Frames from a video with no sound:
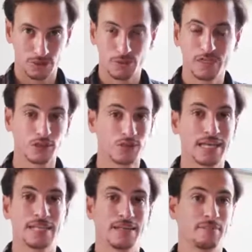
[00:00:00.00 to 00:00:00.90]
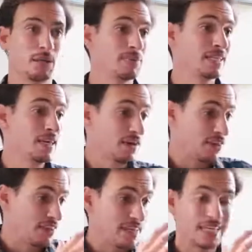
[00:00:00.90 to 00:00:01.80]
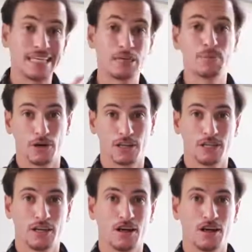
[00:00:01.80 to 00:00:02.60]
You don't want to create maybe the ebook